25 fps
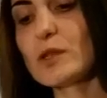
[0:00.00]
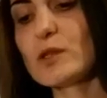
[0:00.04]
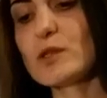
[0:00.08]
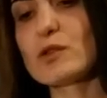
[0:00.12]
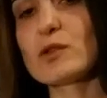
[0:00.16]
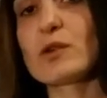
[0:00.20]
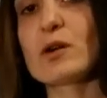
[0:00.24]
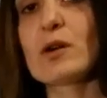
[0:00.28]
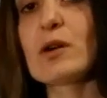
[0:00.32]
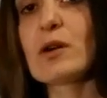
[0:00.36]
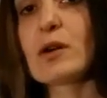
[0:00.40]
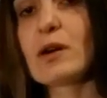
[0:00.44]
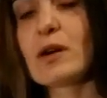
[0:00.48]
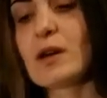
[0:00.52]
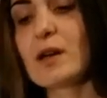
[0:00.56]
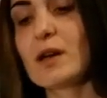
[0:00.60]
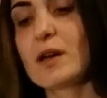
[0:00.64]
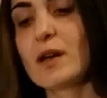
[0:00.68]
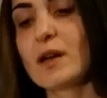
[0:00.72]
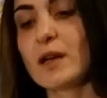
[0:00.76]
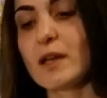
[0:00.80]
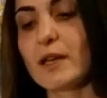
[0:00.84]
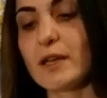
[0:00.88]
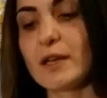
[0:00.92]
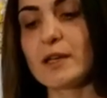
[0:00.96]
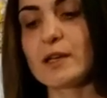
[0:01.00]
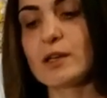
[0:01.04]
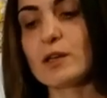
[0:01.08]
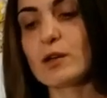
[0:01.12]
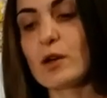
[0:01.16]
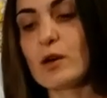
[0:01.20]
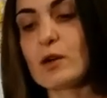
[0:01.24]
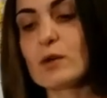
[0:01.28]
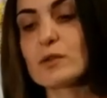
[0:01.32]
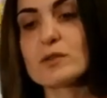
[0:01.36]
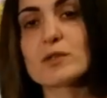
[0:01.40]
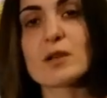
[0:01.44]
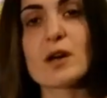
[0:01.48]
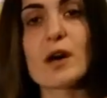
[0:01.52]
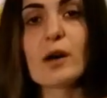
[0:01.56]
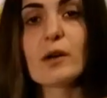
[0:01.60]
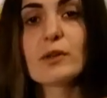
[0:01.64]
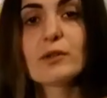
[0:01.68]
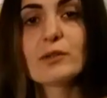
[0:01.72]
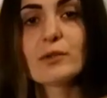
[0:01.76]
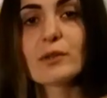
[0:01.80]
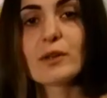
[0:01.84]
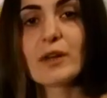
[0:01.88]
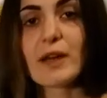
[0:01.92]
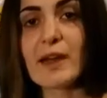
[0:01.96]
So he knows how
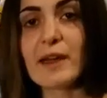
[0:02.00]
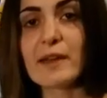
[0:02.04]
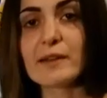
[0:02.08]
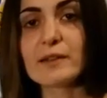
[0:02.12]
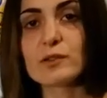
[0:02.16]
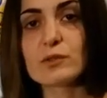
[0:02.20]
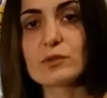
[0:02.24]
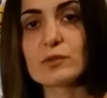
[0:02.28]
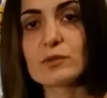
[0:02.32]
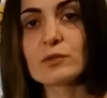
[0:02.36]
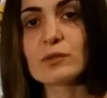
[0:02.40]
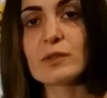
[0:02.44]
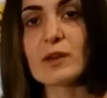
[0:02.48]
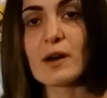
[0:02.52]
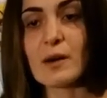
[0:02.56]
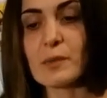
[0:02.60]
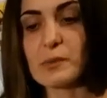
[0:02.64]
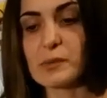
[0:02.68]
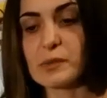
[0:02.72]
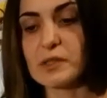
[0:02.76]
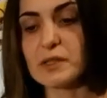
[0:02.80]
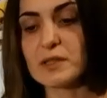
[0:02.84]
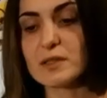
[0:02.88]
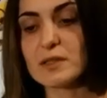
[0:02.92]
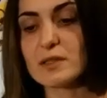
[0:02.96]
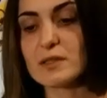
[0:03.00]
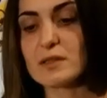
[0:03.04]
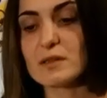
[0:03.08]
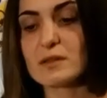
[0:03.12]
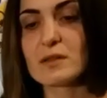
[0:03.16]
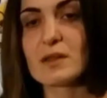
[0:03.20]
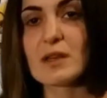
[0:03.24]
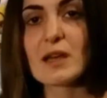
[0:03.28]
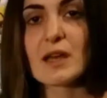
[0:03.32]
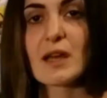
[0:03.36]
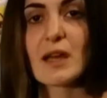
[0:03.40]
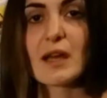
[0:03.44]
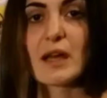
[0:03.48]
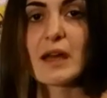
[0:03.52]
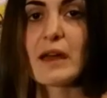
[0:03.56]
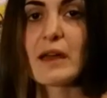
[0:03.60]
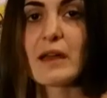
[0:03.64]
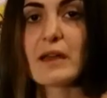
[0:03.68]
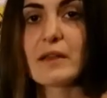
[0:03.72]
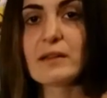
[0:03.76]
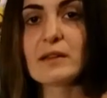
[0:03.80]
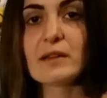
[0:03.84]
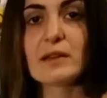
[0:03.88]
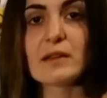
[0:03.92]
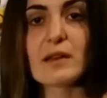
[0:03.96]
to add two numbers,
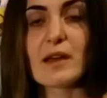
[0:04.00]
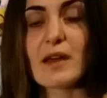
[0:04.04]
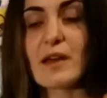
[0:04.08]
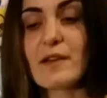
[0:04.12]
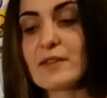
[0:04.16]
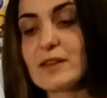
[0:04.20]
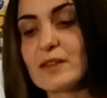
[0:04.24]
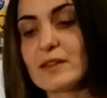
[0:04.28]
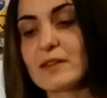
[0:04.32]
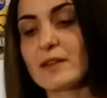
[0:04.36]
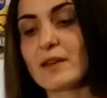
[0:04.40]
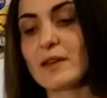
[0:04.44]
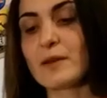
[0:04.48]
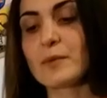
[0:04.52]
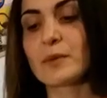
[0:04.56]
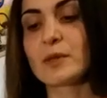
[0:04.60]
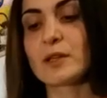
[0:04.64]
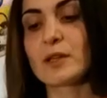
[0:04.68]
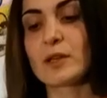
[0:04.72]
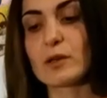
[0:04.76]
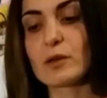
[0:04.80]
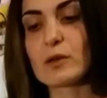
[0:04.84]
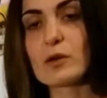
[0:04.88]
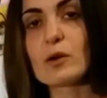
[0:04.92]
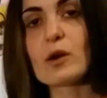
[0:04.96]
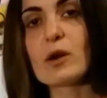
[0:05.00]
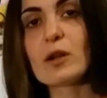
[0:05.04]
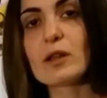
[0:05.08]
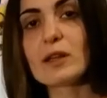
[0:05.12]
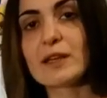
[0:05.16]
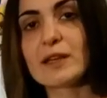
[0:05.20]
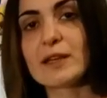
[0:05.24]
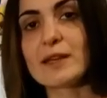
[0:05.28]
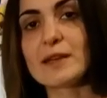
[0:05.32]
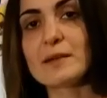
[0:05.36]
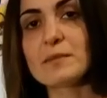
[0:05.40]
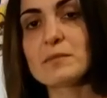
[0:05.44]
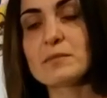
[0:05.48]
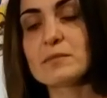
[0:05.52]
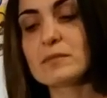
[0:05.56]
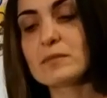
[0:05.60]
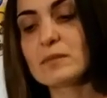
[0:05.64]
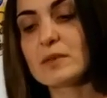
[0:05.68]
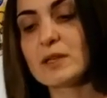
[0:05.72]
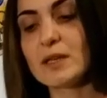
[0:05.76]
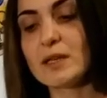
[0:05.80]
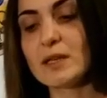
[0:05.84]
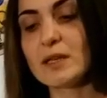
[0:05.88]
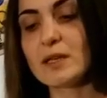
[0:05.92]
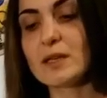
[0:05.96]
and every time when I call him,
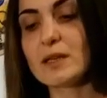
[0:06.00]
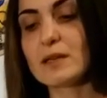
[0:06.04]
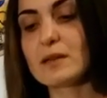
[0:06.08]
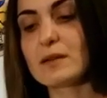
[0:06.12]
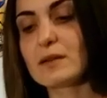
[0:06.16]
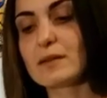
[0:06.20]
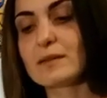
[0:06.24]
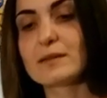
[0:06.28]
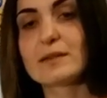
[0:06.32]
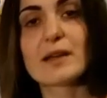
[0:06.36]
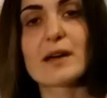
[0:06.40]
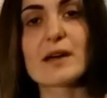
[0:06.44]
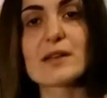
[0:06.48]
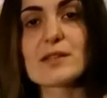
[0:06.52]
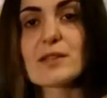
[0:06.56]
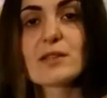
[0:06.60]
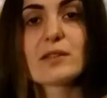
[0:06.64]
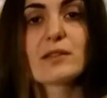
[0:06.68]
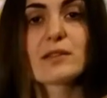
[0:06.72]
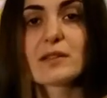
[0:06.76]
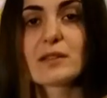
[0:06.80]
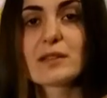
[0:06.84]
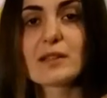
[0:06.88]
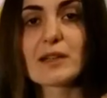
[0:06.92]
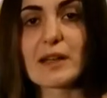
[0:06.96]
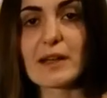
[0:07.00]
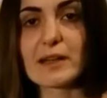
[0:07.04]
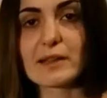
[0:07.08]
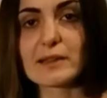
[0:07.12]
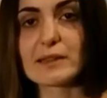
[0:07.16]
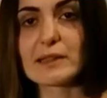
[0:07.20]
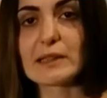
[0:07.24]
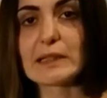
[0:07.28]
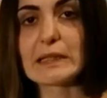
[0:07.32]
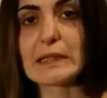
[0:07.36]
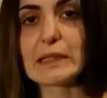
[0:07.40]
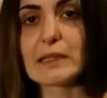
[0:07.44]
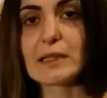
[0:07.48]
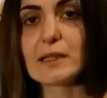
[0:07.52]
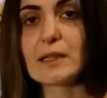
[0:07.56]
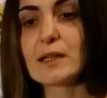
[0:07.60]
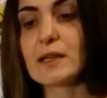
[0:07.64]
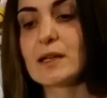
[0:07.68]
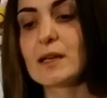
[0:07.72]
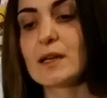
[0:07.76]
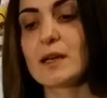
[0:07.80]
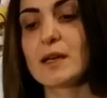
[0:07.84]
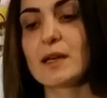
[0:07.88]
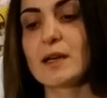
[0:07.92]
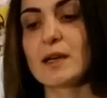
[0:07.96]
he does it correctly.
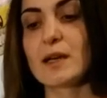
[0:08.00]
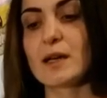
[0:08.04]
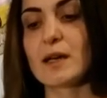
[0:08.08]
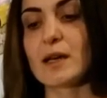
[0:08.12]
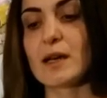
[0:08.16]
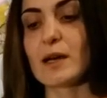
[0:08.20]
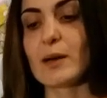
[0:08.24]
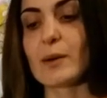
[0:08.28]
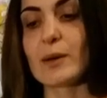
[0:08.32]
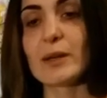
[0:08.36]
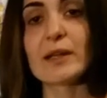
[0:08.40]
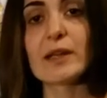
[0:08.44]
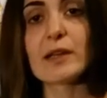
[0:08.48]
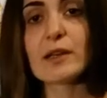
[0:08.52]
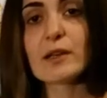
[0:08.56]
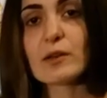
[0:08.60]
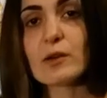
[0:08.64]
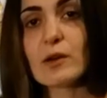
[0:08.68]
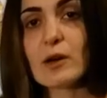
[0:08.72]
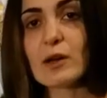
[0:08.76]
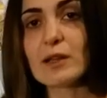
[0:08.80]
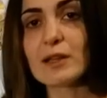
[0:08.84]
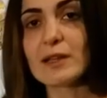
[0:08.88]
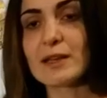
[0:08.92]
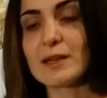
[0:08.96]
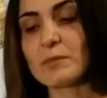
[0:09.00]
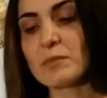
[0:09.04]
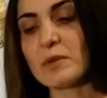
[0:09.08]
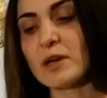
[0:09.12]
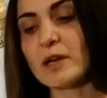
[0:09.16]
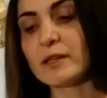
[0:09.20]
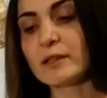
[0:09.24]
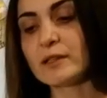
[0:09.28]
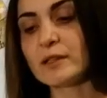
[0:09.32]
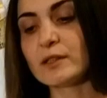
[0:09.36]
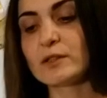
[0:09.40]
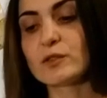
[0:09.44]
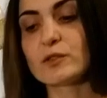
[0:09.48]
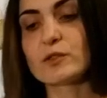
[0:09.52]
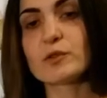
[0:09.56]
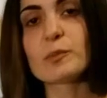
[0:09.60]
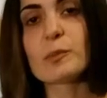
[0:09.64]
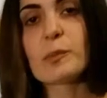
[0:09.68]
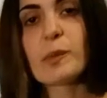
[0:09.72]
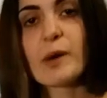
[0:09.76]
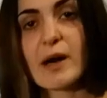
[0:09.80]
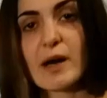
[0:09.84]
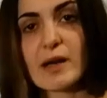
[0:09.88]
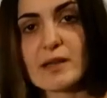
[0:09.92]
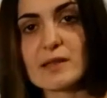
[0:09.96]
When I call him, I need to
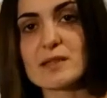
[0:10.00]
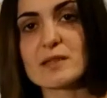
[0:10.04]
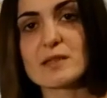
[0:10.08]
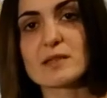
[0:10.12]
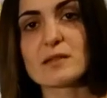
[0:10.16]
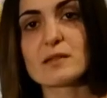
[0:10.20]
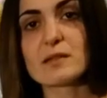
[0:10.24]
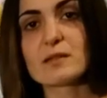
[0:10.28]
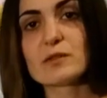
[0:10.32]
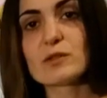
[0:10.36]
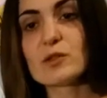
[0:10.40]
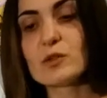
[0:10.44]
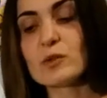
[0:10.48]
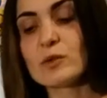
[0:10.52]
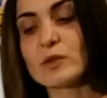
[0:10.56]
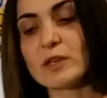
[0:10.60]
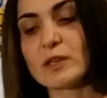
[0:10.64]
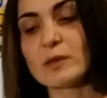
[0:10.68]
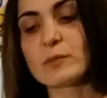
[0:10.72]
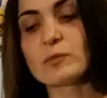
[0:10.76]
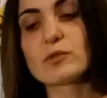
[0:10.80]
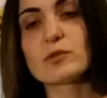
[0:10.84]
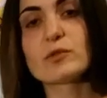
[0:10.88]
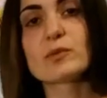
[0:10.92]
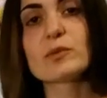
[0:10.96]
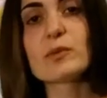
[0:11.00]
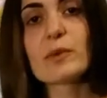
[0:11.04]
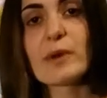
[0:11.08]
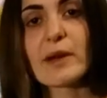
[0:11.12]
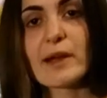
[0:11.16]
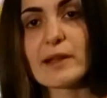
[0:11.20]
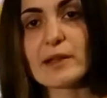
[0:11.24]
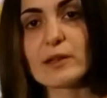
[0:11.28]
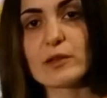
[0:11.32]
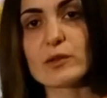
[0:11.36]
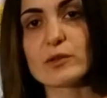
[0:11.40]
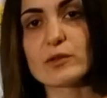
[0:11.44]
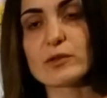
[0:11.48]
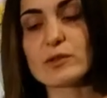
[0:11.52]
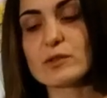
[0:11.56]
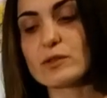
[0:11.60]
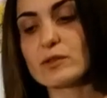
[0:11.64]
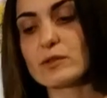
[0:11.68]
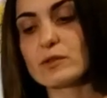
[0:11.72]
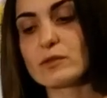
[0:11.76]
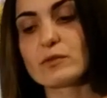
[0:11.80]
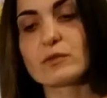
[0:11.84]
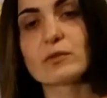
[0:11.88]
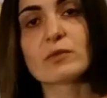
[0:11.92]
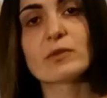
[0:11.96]
pass to him two
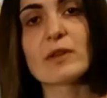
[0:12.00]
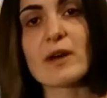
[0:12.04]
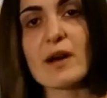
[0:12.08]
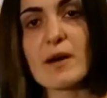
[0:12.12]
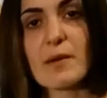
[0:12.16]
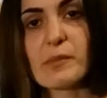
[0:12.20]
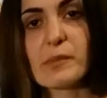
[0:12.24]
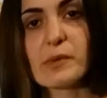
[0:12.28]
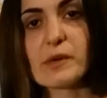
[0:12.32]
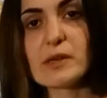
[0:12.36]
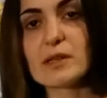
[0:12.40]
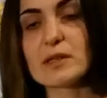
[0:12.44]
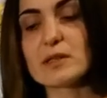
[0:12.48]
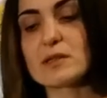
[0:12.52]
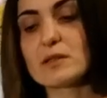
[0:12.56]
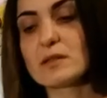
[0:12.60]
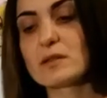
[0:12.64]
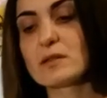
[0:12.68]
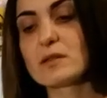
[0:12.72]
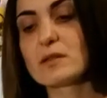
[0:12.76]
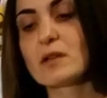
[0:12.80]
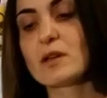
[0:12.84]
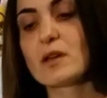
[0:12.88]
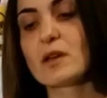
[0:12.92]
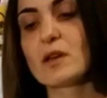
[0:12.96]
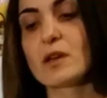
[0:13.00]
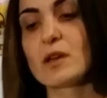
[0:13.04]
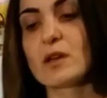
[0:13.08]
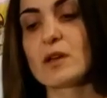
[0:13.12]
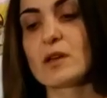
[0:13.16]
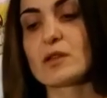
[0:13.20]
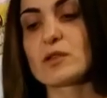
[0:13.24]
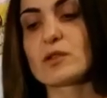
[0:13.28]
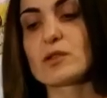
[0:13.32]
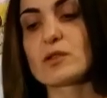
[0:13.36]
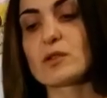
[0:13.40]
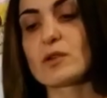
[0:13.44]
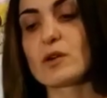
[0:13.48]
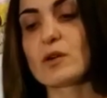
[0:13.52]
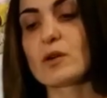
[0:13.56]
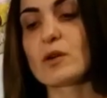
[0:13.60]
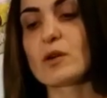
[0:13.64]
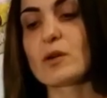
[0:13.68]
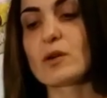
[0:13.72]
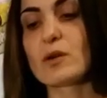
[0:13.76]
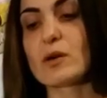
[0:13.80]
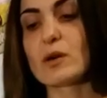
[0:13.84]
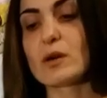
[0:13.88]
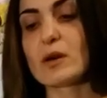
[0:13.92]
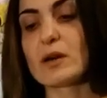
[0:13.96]
values, two numbers,
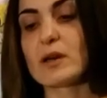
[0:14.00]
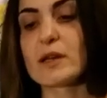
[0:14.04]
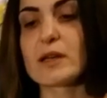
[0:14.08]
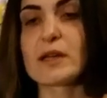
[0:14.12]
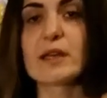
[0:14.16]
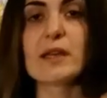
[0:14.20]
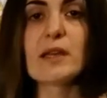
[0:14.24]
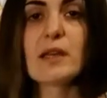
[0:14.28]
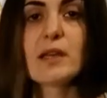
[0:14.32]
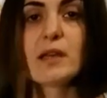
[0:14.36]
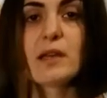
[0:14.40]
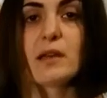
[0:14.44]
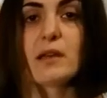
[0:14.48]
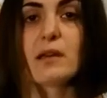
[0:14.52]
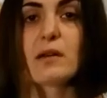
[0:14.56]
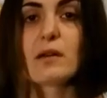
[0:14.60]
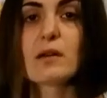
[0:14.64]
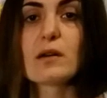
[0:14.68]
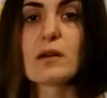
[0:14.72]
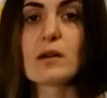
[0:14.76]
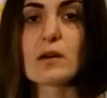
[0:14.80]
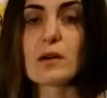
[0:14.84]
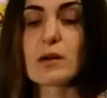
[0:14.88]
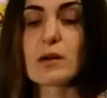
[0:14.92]
so he